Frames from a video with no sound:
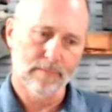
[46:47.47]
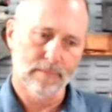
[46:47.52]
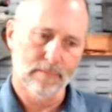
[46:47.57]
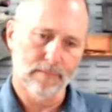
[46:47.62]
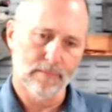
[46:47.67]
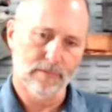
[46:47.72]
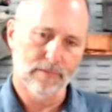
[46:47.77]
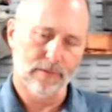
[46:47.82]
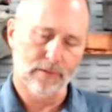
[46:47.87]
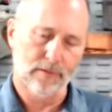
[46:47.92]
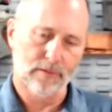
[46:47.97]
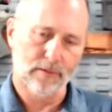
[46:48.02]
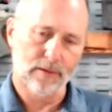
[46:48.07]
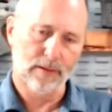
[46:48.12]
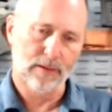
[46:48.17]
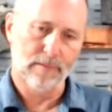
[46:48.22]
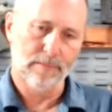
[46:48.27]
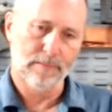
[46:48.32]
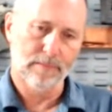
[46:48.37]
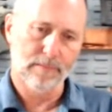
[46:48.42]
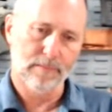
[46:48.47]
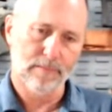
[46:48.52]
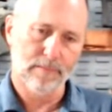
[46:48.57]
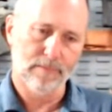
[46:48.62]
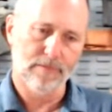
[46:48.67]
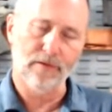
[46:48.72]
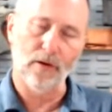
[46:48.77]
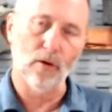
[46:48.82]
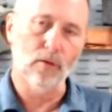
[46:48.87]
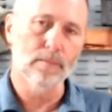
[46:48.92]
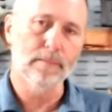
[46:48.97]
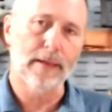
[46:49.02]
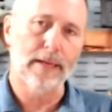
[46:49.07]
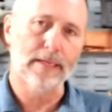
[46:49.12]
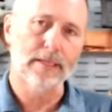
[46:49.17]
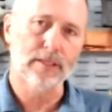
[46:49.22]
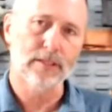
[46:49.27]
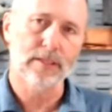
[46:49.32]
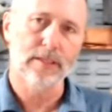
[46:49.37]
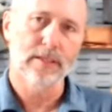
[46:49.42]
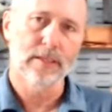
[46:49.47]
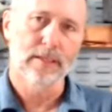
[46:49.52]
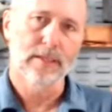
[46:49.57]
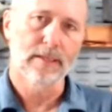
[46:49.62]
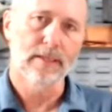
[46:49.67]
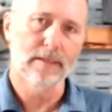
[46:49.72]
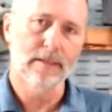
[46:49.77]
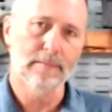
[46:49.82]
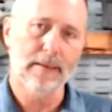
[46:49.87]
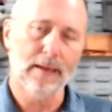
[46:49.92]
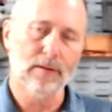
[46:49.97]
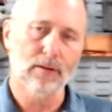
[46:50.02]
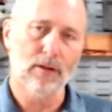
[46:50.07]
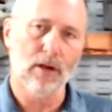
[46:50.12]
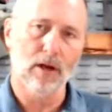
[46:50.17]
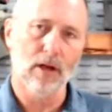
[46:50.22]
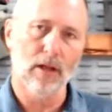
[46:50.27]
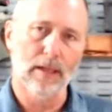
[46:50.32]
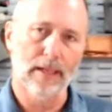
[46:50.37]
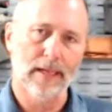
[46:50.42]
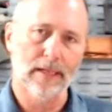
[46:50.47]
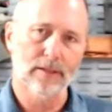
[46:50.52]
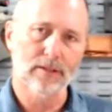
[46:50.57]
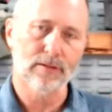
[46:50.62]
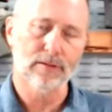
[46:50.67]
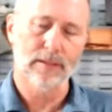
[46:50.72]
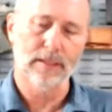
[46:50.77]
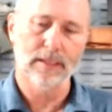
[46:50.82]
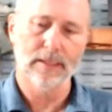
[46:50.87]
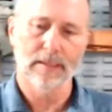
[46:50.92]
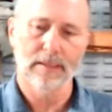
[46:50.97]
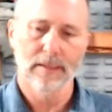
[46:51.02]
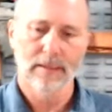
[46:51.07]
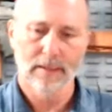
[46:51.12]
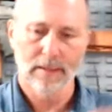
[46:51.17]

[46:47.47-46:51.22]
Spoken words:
for phone-based inbound call answering,